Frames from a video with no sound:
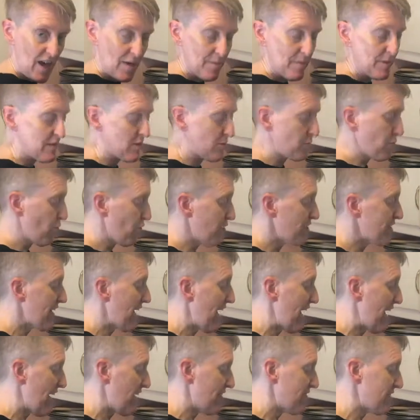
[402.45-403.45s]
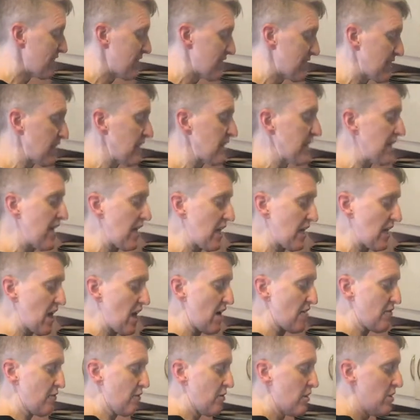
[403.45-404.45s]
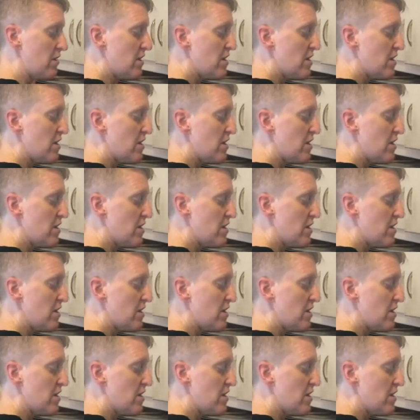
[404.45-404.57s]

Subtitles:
It's important to have a skillet and a cover.